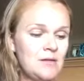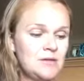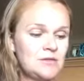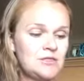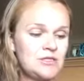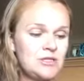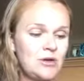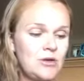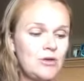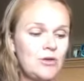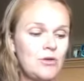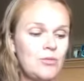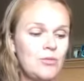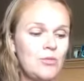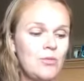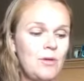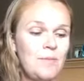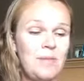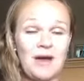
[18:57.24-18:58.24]

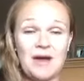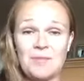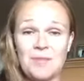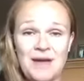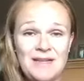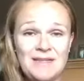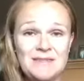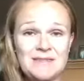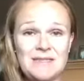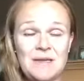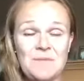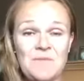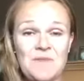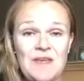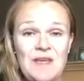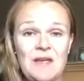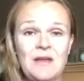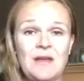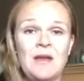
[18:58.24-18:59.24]
So bug bites, same
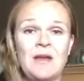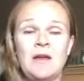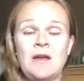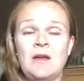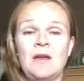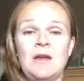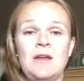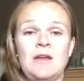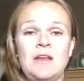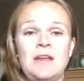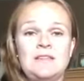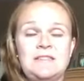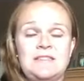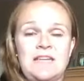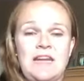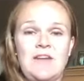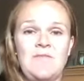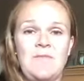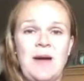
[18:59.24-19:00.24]
thing.
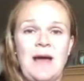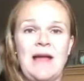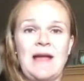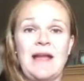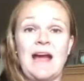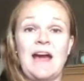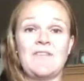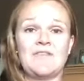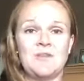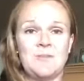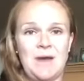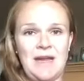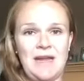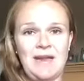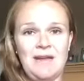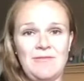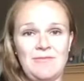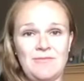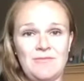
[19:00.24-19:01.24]
Instead of buying
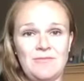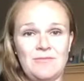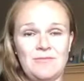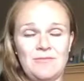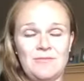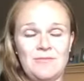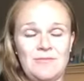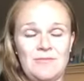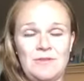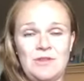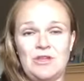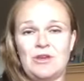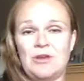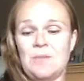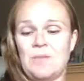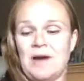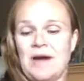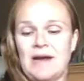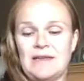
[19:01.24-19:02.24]
Afterbite, you
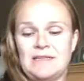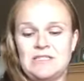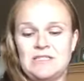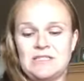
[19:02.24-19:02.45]
can buy